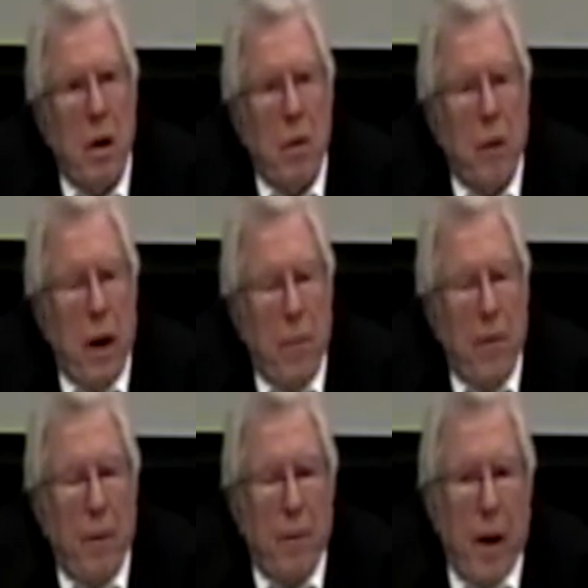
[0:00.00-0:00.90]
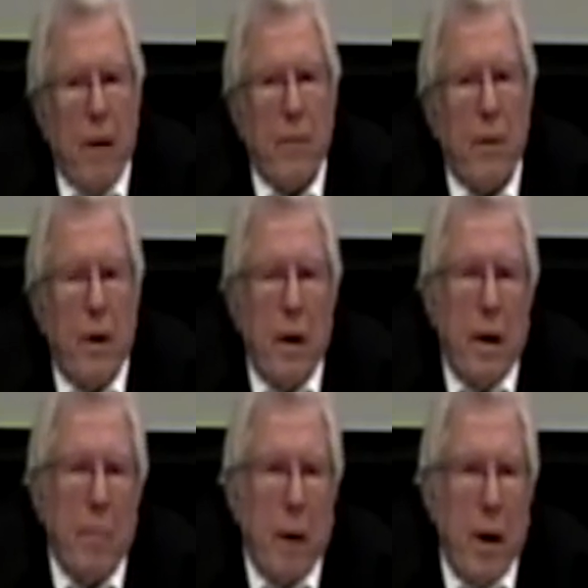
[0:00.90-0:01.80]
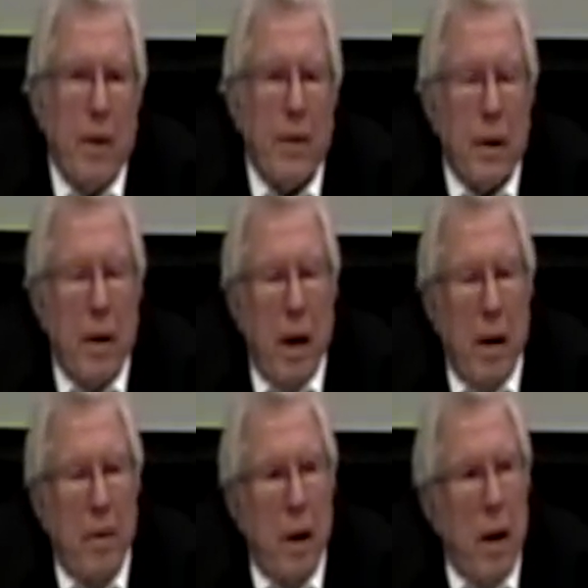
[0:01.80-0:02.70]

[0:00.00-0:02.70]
who came from Frankfurt and are in Paris today,